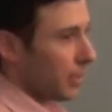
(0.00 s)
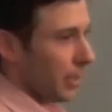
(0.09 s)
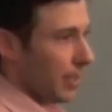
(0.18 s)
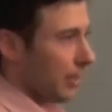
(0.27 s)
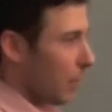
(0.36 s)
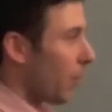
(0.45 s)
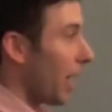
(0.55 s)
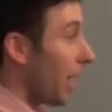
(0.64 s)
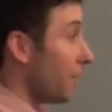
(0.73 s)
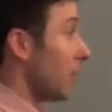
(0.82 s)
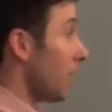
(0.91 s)
I want
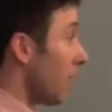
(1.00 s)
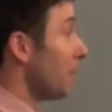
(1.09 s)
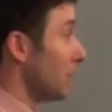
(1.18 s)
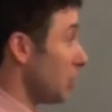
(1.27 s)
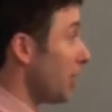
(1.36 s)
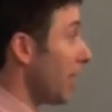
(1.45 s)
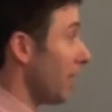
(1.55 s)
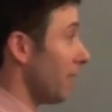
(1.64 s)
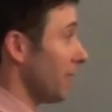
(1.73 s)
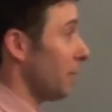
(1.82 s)
to uh, have you come and share.